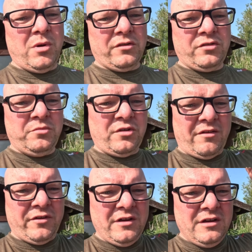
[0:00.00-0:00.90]
bottom.
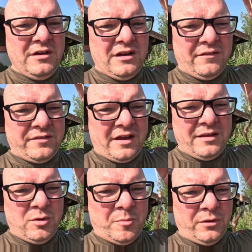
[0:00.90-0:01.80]
So I've tied
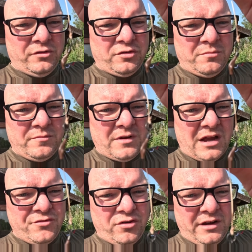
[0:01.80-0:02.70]
them up on some
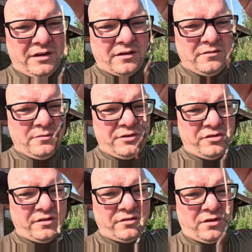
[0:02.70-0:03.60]
Hydrolink, which
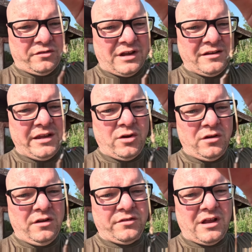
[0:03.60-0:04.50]
is a sort of sandy
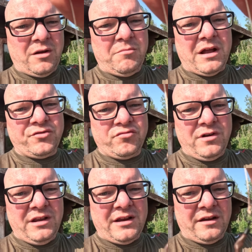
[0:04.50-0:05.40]
colour, so that'll match
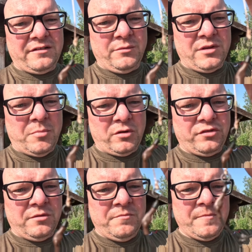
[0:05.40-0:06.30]
really nicely with the
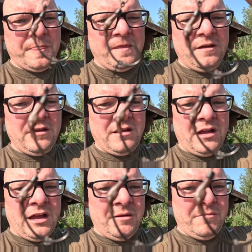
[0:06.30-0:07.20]
bottom.
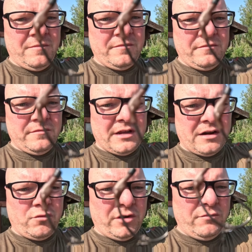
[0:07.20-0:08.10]
Kind
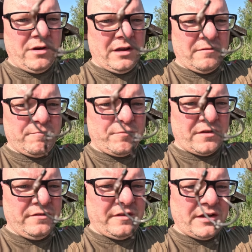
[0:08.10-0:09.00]
of Ronnie rig
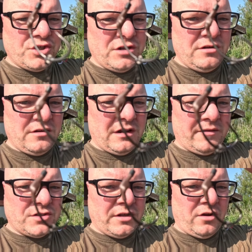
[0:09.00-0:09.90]
presentation, and I've
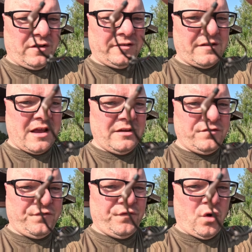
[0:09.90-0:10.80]
actually got a size
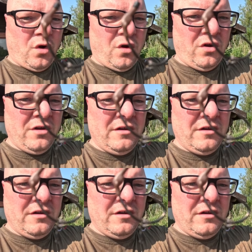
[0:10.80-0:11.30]
4